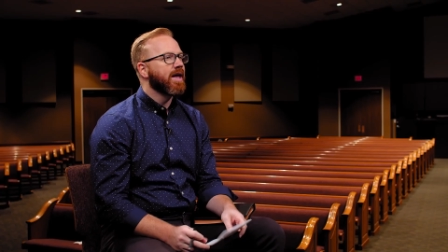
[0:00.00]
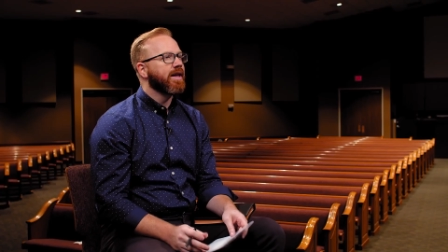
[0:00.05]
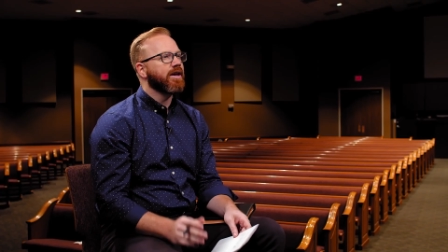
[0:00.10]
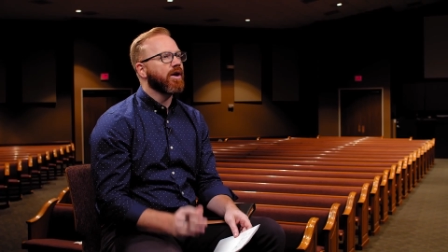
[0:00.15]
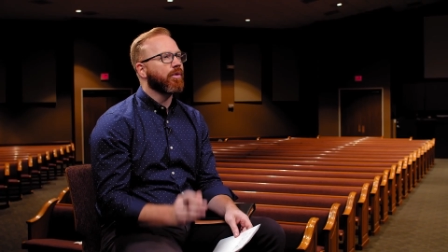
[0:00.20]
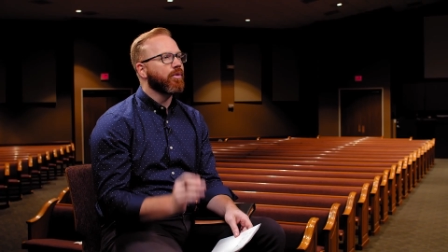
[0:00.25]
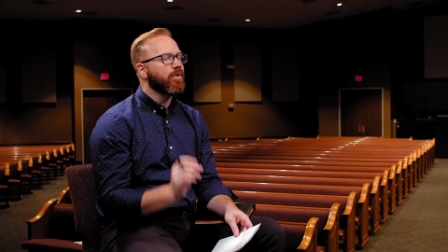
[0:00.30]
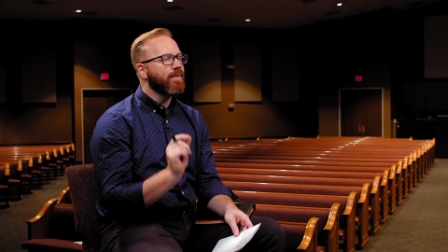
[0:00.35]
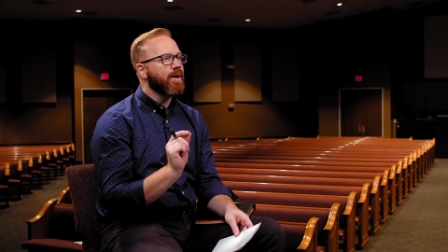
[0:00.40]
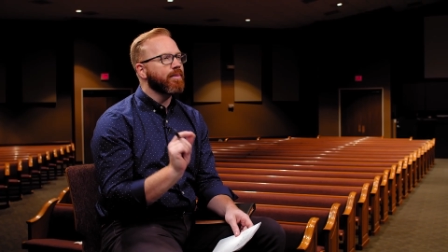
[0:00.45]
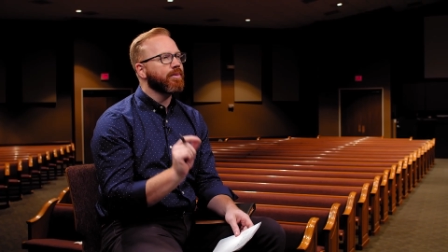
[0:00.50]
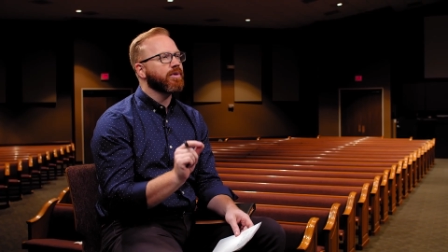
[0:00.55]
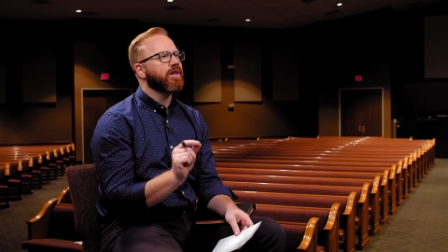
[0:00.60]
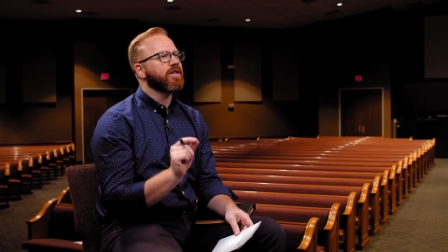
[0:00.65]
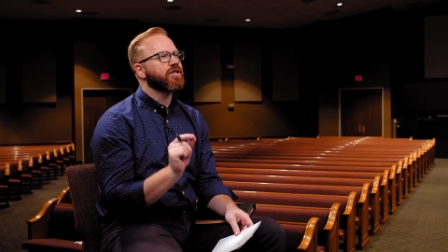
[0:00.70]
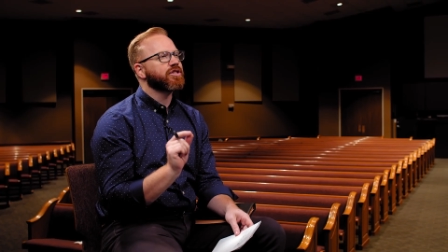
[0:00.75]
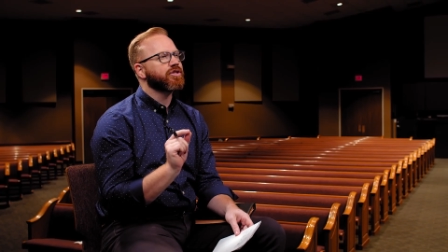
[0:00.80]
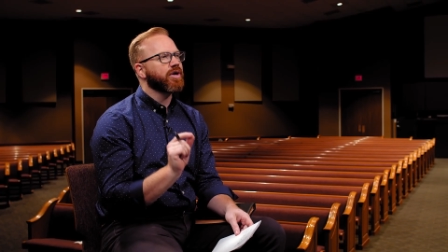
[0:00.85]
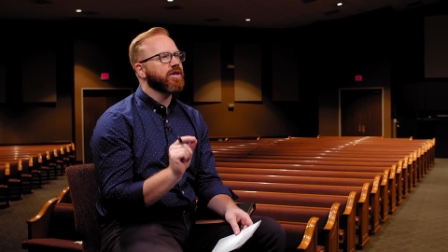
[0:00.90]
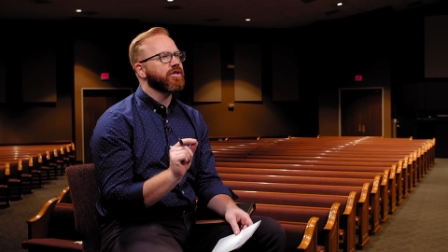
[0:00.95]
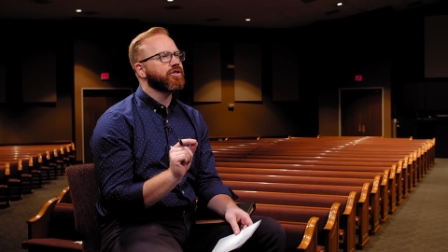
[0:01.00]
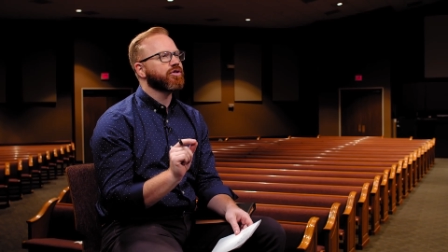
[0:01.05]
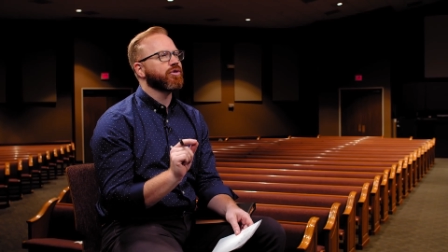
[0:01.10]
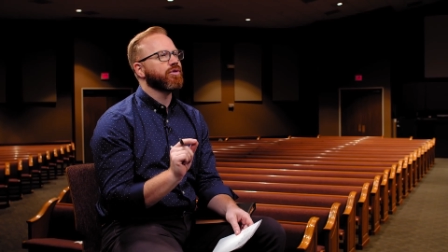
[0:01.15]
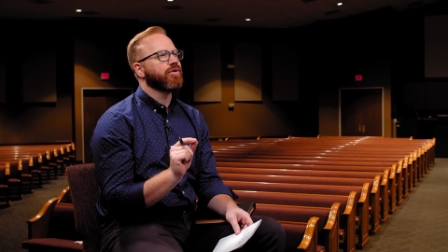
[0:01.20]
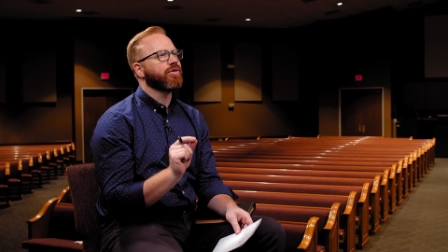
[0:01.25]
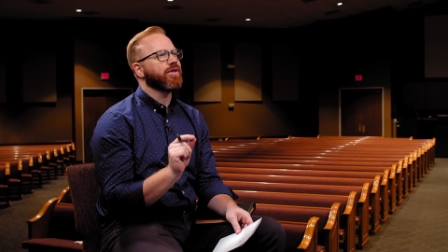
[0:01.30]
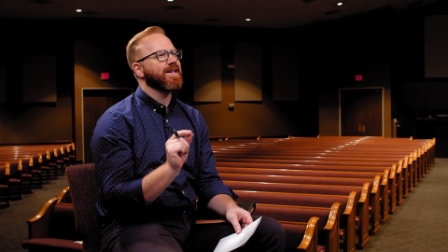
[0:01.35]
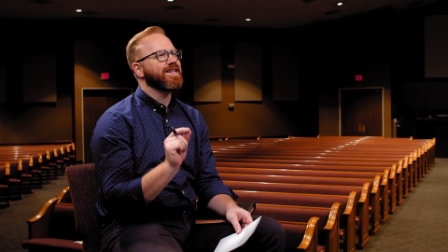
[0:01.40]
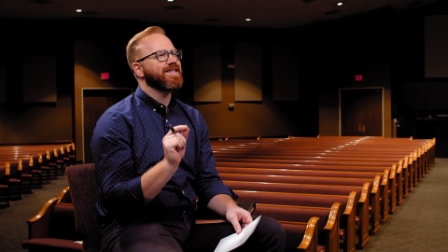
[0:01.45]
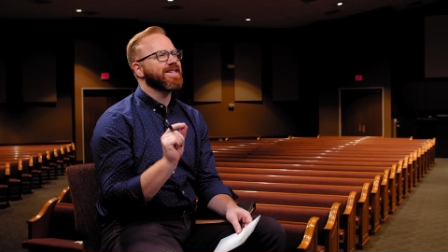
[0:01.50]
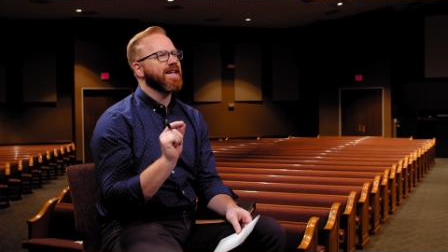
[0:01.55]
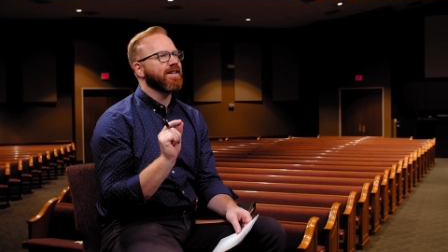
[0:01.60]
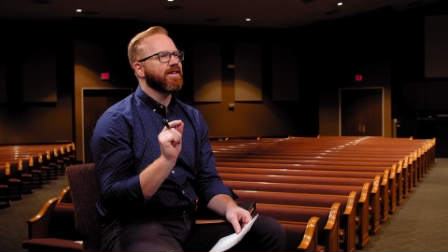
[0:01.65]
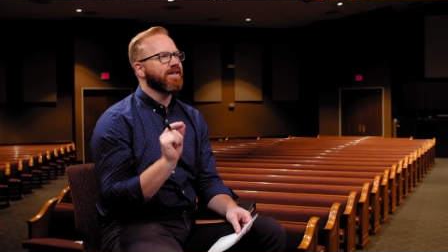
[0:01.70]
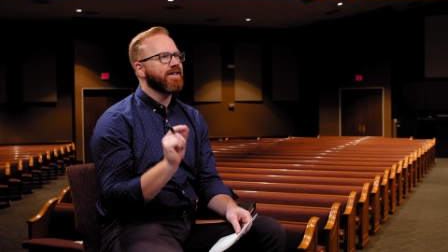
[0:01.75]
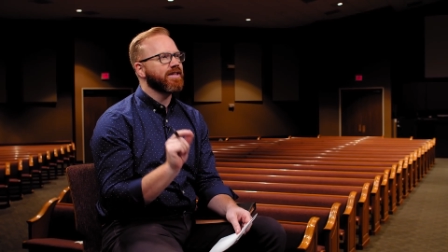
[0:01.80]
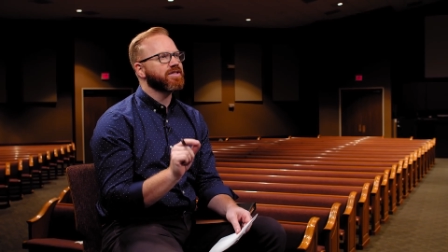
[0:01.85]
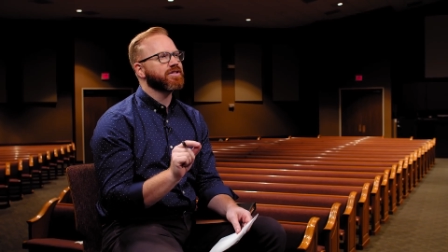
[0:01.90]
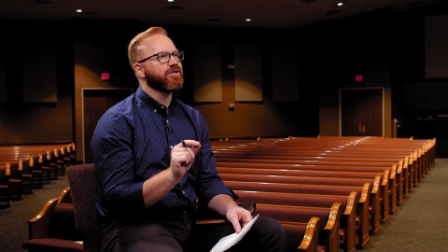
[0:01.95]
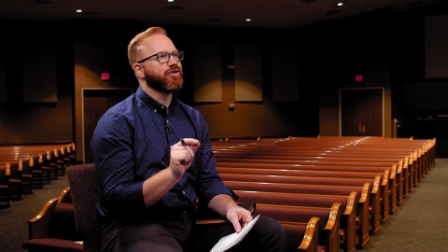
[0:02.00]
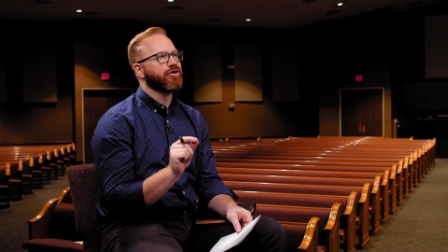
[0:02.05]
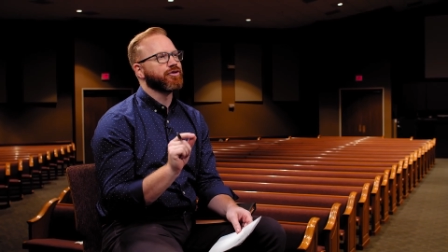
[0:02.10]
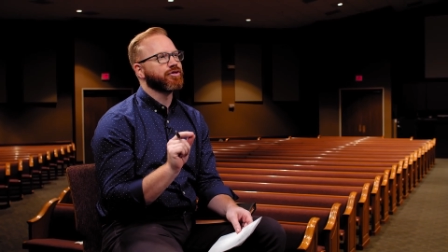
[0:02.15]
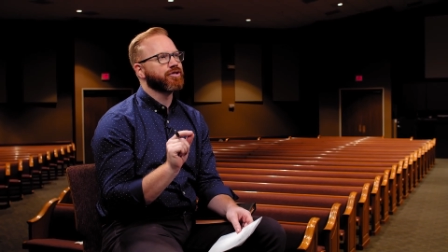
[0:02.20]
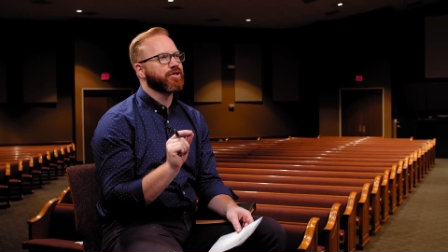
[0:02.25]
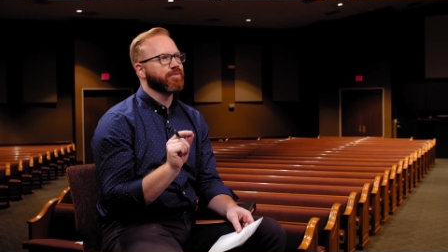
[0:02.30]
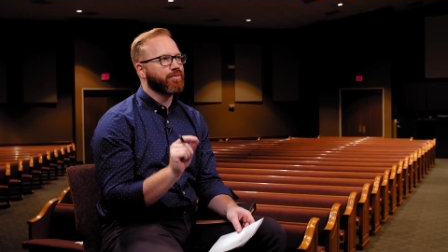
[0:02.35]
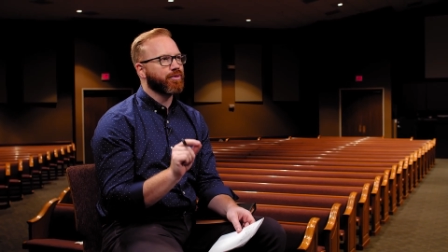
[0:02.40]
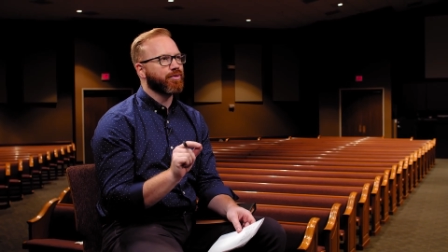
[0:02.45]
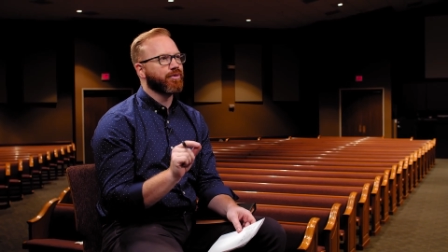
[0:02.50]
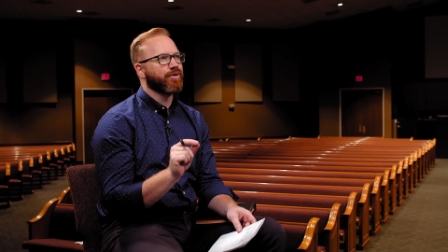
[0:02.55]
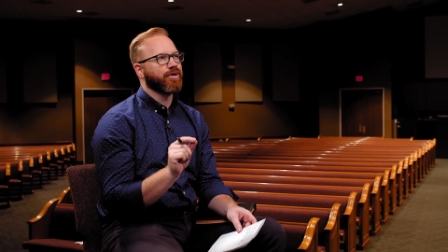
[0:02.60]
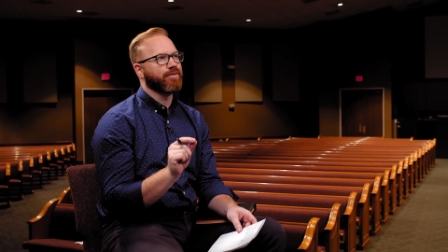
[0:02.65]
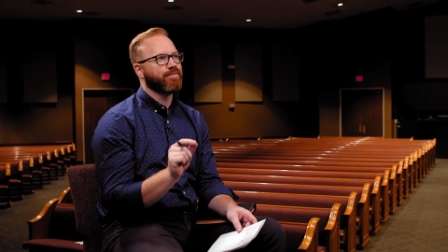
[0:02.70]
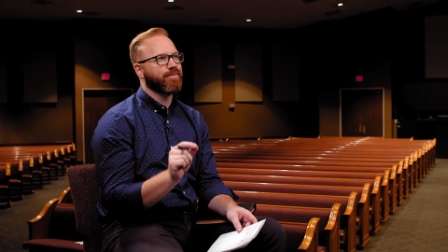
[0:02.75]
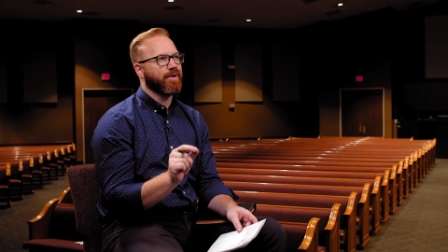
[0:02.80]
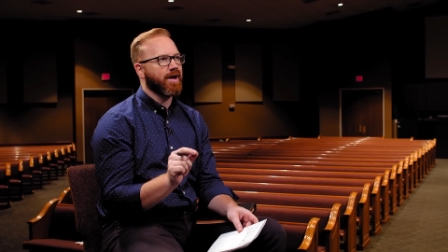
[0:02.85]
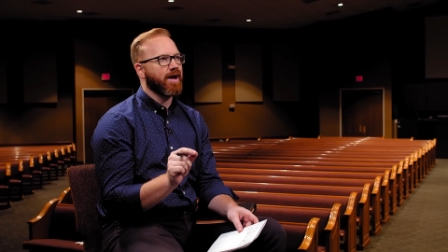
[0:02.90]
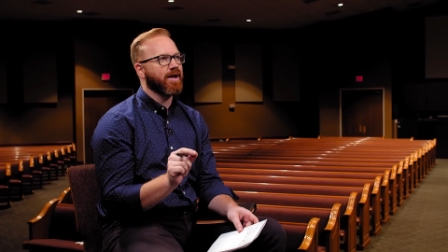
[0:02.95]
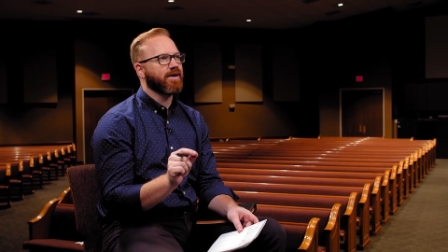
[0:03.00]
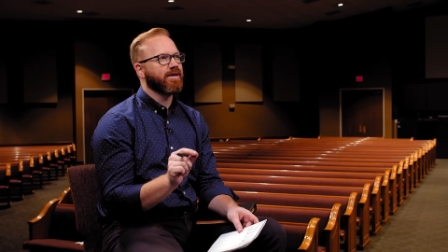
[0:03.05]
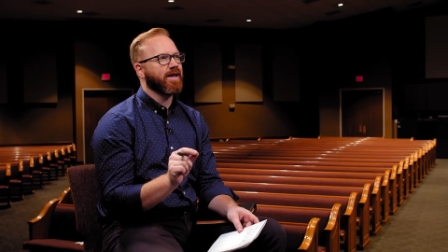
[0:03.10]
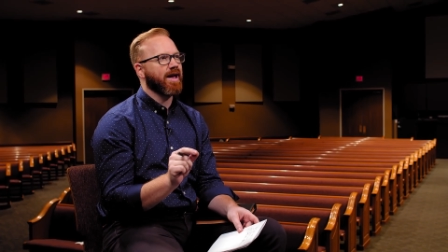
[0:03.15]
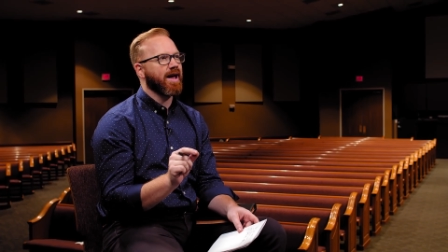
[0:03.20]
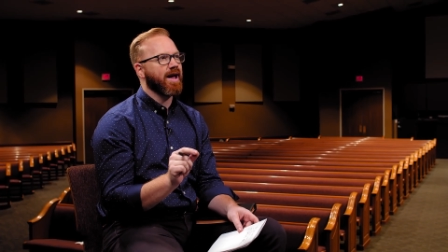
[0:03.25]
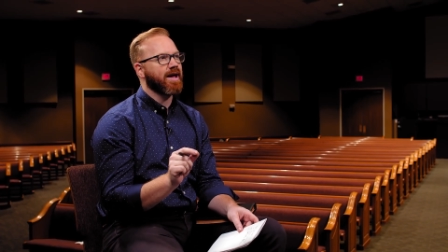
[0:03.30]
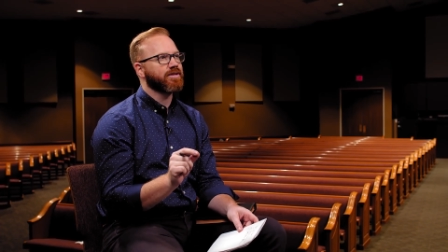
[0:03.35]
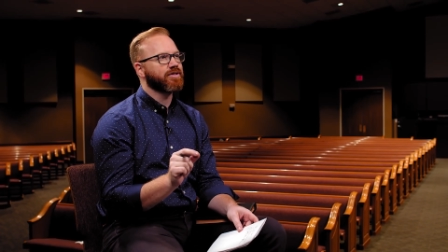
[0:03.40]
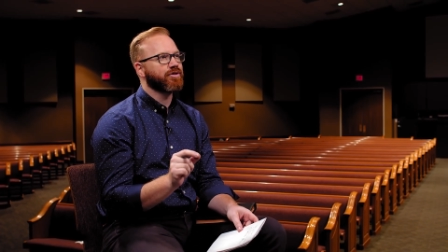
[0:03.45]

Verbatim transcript: Now, remember that Straight Truth is a listener-supported podcast,